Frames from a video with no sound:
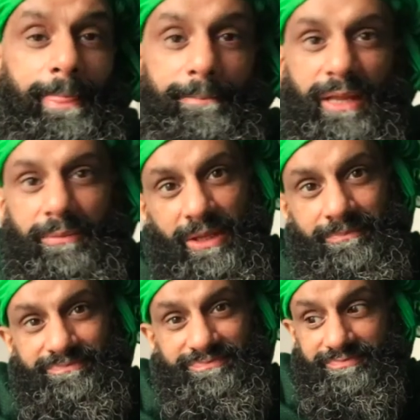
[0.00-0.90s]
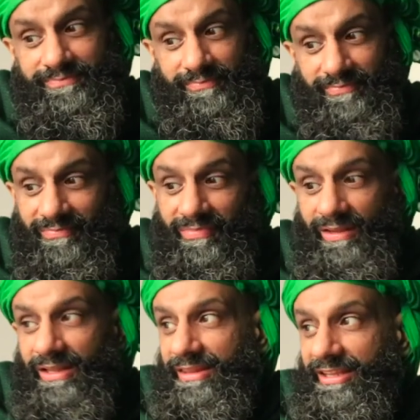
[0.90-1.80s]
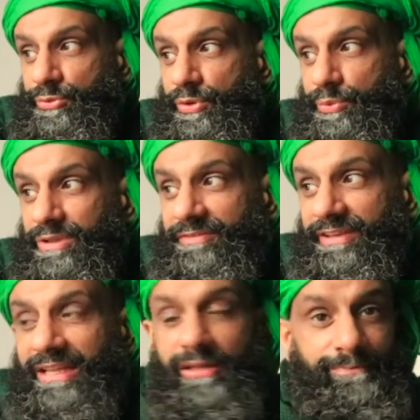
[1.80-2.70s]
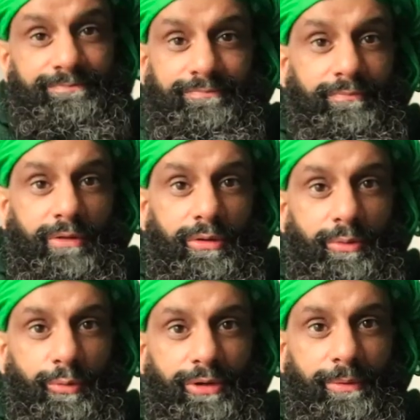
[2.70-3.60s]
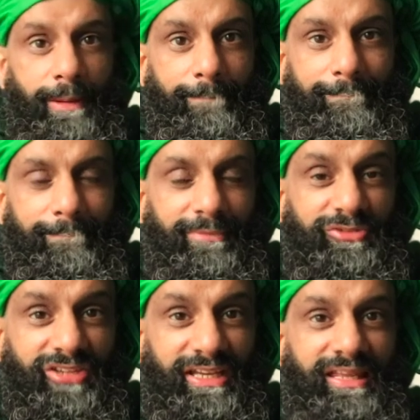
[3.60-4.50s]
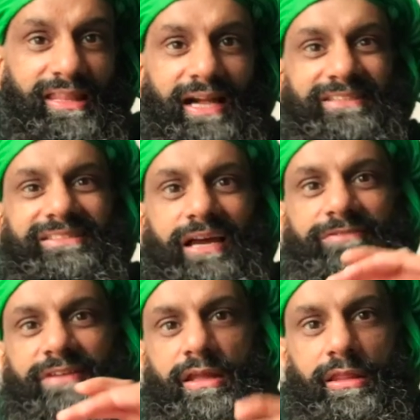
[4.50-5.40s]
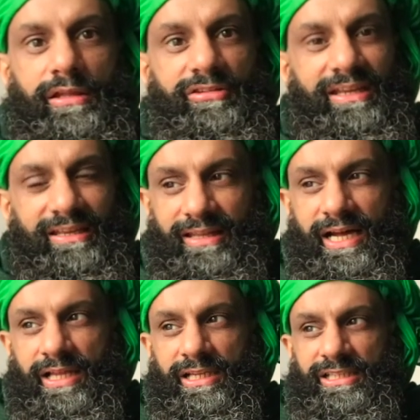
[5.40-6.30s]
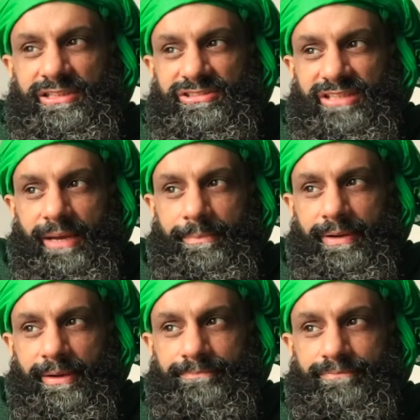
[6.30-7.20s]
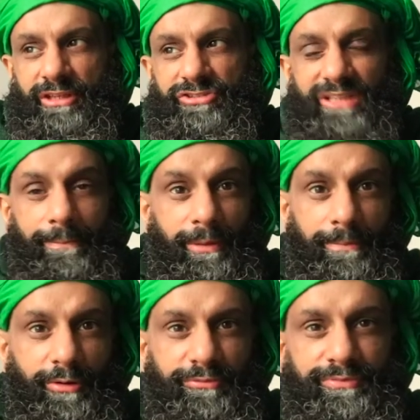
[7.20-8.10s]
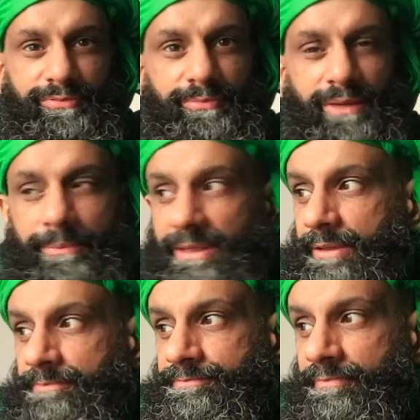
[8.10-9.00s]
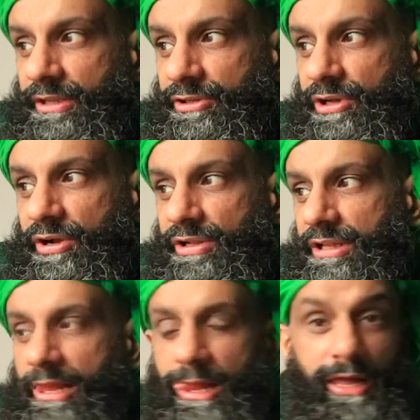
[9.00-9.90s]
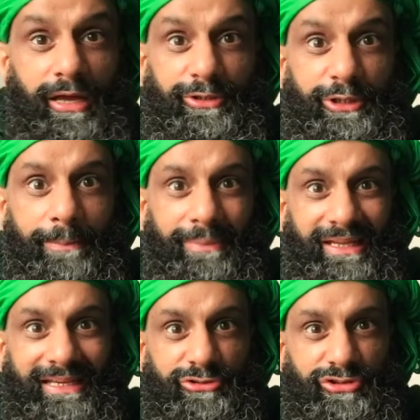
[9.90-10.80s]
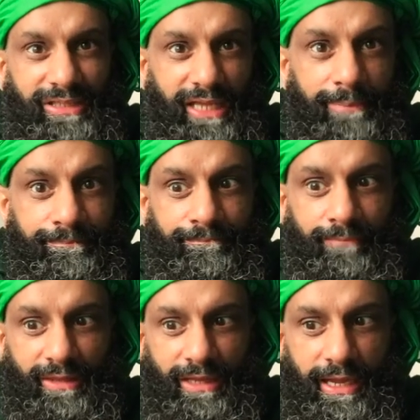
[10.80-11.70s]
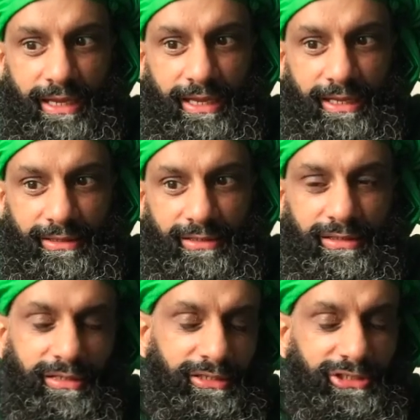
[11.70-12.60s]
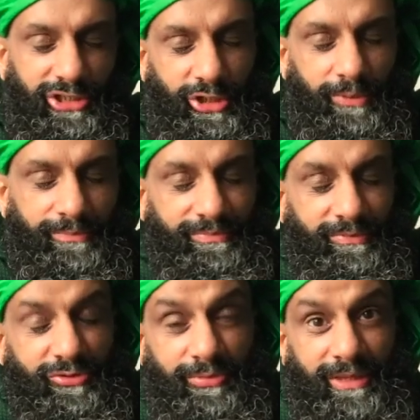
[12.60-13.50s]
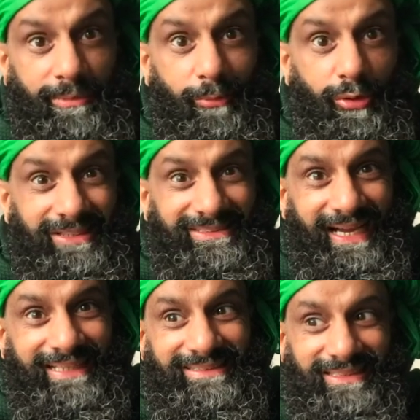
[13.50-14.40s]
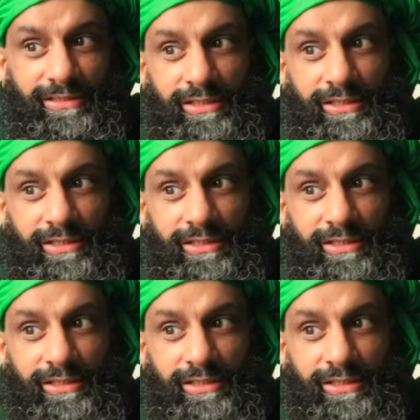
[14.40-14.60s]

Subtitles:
maybe this one with the vanilla would take it that step further, take it that step above, maybe, you know, a new player to the game, and, you know, something more exciting.